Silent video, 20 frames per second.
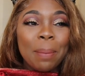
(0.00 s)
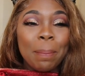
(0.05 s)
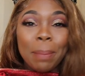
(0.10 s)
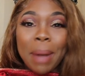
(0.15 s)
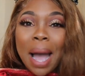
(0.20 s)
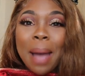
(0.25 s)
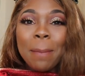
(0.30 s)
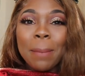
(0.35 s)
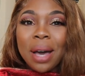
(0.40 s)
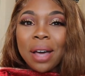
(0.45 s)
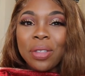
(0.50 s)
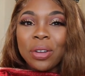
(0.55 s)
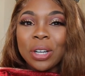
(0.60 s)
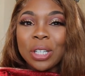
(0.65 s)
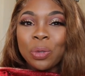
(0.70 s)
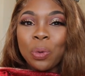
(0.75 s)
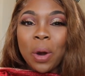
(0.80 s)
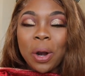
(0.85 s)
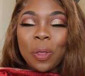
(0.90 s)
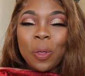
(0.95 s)
My mother
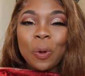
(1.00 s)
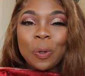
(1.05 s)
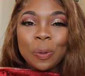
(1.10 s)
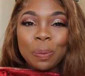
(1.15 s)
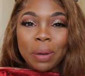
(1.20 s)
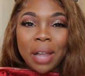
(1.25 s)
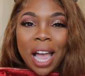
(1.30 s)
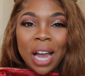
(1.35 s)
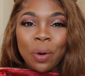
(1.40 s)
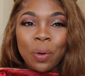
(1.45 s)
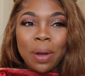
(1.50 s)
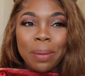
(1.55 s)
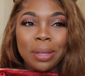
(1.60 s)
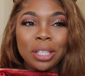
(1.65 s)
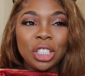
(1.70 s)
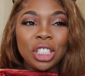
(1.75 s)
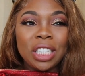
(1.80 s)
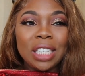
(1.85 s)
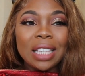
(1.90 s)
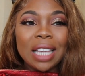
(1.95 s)
is one of those black
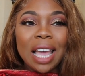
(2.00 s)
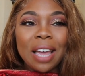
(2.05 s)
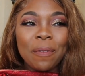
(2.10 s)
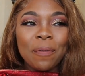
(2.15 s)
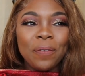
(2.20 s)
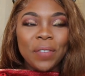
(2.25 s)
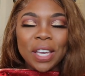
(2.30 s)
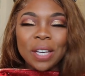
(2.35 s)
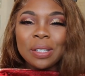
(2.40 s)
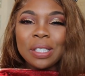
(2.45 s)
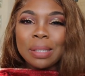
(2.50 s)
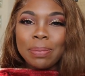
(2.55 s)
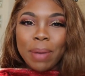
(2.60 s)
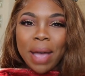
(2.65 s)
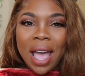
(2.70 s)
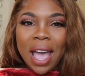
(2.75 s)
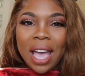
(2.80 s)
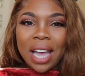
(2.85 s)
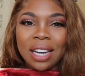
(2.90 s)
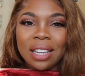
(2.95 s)
women. She like feels
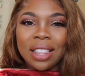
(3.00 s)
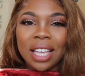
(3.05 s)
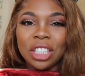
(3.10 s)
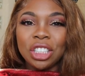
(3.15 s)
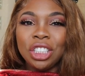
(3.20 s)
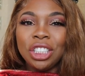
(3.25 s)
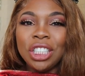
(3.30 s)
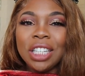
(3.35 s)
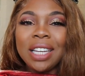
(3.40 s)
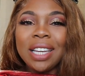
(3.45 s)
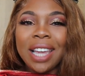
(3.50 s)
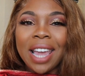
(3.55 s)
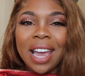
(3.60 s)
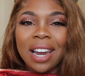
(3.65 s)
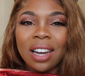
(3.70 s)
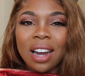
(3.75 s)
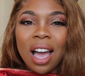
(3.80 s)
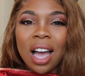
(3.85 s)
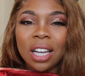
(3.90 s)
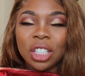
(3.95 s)
bad that she
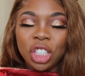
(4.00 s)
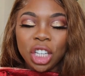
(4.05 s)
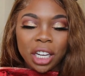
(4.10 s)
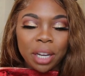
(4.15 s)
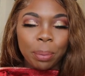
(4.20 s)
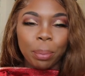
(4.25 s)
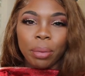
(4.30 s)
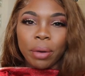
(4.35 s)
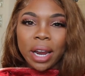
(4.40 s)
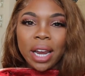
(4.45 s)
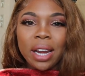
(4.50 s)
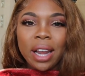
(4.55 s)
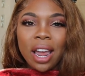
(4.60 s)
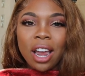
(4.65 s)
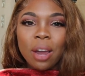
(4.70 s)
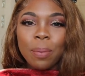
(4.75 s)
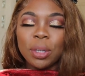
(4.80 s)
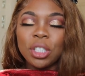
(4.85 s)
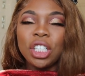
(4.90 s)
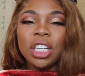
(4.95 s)
cannot, she can braid
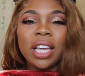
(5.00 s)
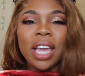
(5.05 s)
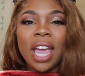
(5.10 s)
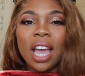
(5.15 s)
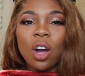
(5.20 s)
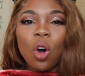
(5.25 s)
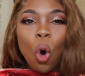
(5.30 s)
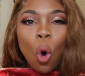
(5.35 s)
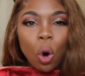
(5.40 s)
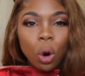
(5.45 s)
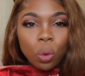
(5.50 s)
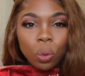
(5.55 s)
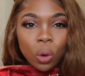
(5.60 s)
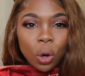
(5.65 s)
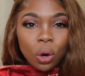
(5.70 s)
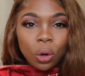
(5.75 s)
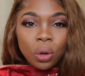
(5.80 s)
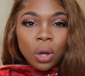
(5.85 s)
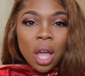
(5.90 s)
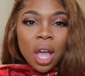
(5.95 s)
hair, but she can't corn
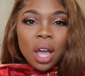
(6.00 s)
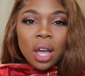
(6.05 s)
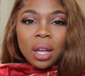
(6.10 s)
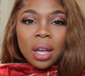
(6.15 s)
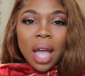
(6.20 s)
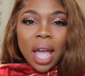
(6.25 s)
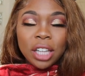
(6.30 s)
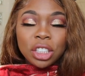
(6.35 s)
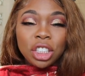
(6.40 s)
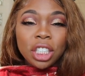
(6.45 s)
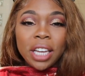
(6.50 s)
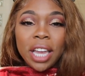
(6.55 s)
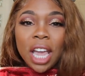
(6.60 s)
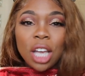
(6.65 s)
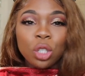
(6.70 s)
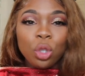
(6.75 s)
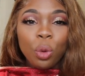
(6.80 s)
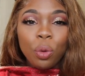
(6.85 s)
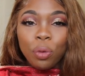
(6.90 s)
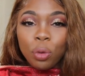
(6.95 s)
roll. And she
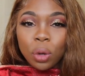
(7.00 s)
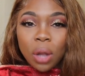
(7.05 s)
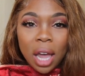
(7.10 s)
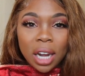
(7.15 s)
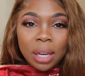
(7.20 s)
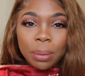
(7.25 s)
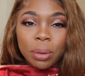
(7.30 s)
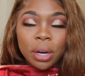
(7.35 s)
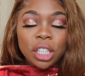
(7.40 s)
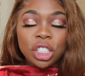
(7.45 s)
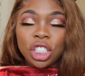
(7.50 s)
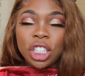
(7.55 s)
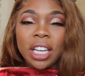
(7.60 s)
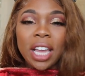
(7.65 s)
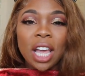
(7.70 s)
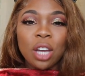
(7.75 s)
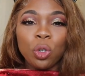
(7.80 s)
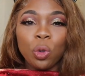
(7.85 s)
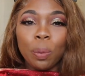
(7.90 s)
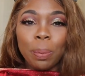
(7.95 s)
can't do Fulani braids, she
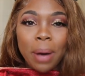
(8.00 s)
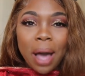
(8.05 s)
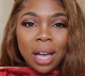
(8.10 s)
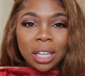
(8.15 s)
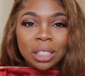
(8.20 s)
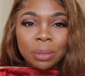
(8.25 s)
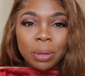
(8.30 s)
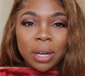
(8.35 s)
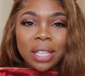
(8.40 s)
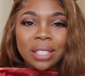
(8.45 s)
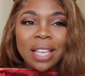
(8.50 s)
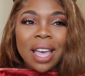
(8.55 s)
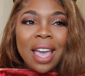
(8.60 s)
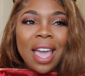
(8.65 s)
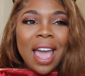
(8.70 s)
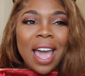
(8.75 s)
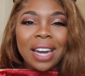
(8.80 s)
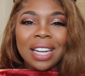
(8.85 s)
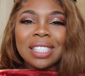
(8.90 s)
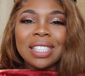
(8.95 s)
can't do box braids.
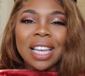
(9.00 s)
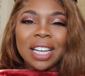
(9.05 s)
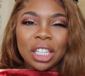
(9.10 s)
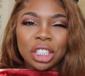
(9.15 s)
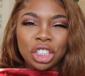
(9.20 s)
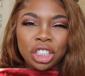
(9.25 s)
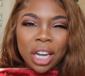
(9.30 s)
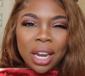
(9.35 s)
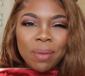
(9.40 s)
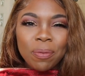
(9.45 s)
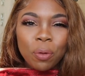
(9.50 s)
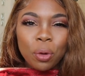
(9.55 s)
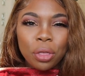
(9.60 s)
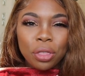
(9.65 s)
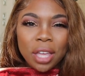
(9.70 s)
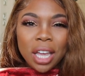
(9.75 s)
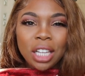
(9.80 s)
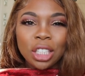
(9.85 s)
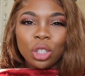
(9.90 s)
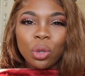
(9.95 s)
And it's like a shameful
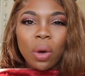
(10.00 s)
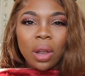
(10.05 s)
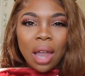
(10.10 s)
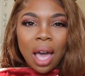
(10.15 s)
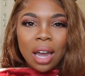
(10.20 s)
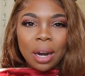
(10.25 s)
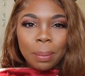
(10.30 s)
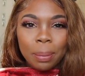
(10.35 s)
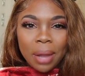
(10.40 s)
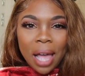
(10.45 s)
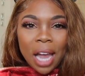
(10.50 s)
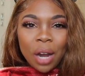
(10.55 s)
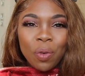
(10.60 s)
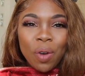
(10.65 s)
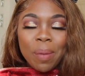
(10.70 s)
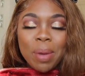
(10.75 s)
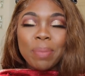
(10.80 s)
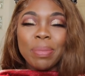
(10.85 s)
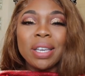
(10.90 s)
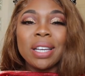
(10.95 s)
thing to a lot of black
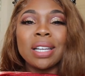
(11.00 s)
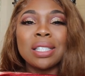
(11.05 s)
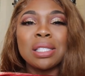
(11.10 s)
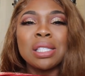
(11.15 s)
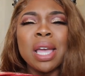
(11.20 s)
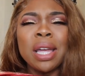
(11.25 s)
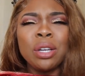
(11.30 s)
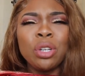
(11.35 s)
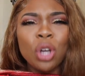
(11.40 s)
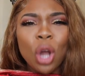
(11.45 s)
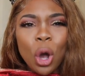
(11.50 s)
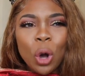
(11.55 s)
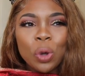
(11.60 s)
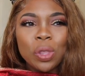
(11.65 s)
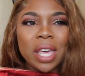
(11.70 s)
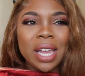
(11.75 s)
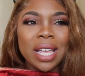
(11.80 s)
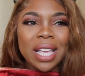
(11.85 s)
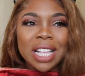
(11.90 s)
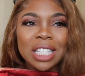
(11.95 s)
women because they
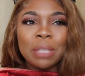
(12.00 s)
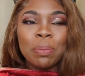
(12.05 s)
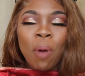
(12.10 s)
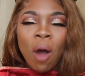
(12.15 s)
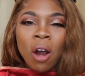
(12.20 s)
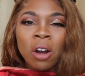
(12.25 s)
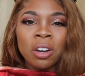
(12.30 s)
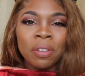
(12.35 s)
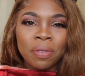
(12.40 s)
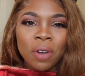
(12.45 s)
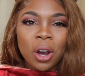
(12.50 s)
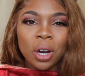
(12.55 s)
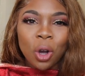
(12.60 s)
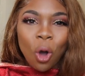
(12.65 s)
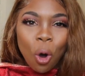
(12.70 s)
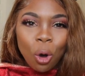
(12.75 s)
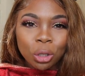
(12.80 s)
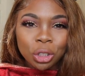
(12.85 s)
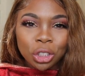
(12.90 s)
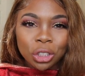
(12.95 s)
know that it's part of our
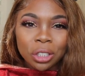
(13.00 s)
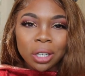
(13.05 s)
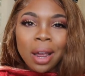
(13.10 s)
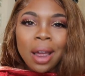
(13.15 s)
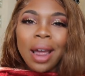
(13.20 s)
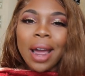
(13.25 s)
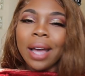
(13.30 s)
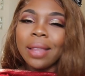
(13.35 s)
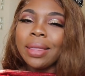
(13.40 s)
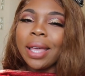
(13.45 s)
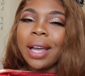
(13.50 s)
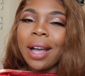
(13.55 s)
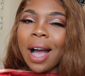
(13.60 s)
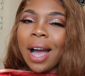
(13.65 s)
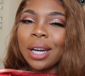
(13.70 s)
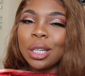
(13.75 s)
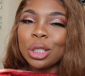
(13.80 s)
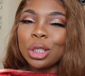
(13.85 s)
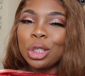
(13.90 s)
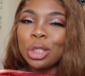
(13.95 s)
culture and they
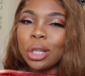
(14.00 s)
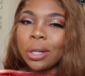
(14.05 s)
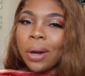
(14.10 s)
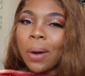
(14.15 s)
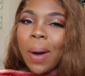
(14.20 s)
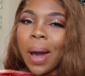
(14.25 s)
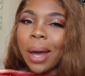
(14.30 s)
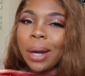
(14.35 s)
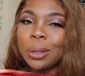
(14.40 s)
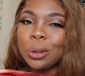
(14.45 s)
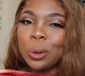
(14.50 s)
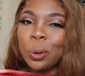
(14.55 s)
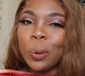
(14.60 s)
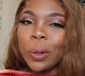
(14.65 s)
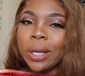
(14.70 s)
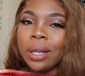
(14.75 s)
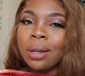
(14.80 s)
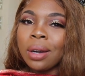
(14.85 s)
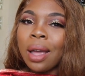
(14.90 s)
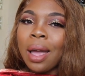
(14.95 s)
kind of should know how to
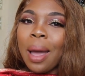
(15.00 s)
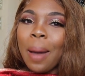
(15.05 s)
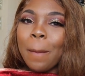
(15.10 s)
do it.